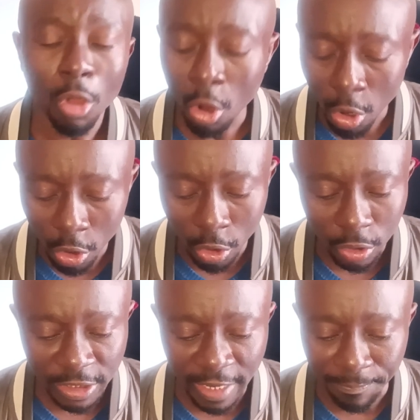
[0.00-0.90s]

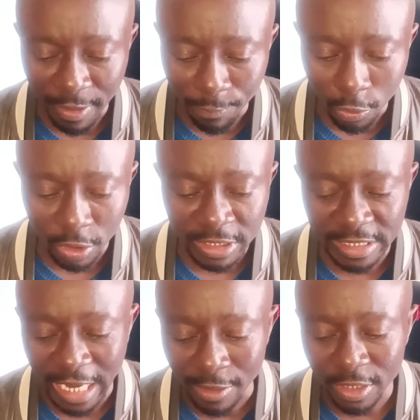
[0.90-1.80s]
All the people in
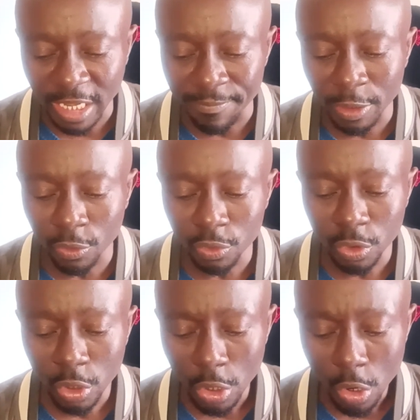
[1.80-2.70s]
southern
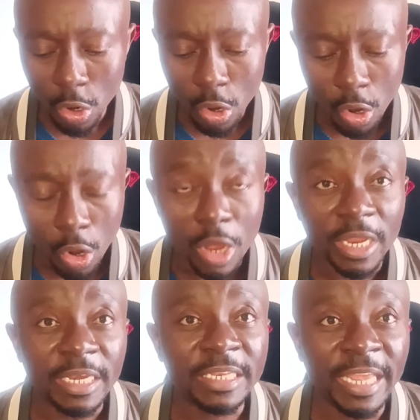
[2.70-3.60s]
Cameroon,
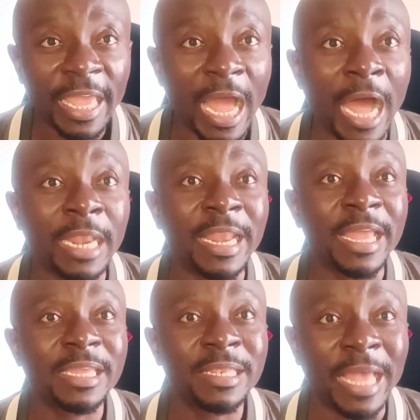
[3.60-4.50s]
they are
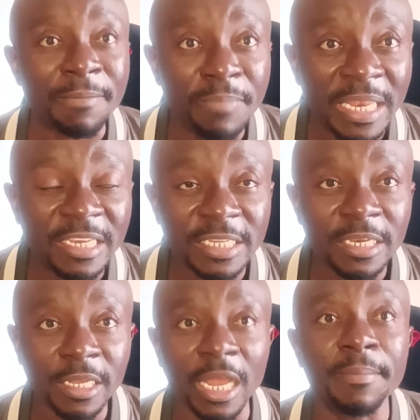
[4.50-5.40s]
like
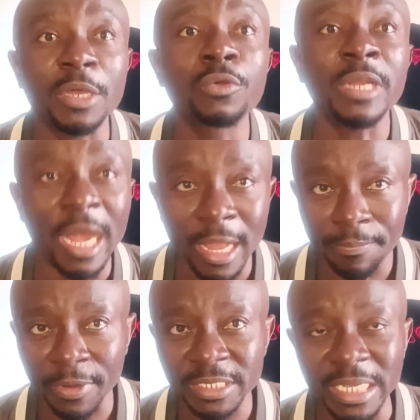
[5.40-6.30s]
liabilities in Cameroon
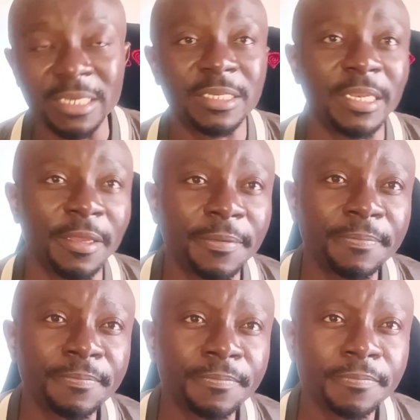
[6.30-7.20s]
now presently.
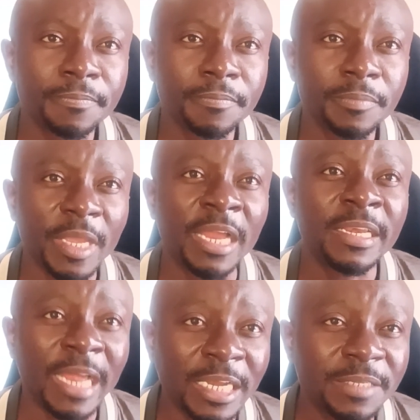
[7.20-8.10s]

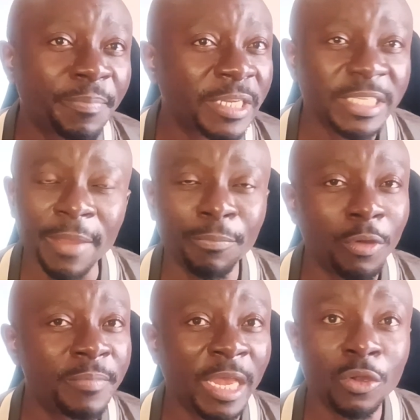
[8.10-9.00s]
And that President
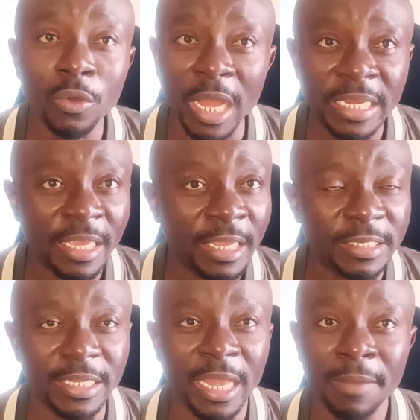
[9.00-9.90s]
Paul Biya look at
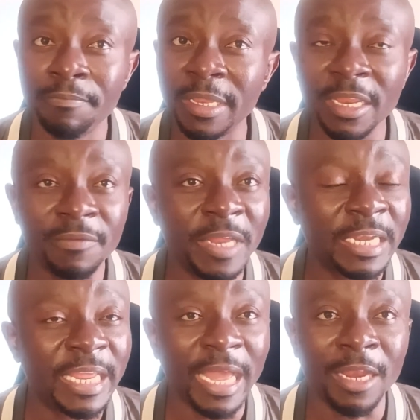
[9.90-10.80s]
it and believe
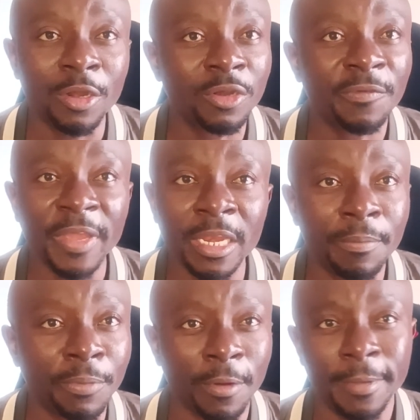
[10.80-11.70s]
that they are not of
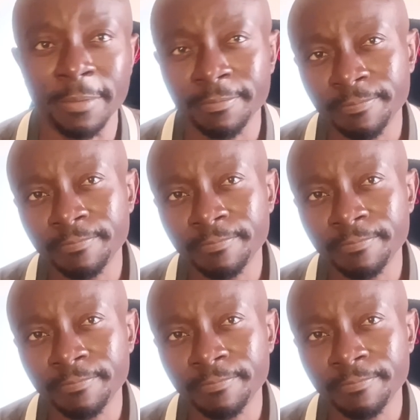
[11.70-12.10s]
any problem.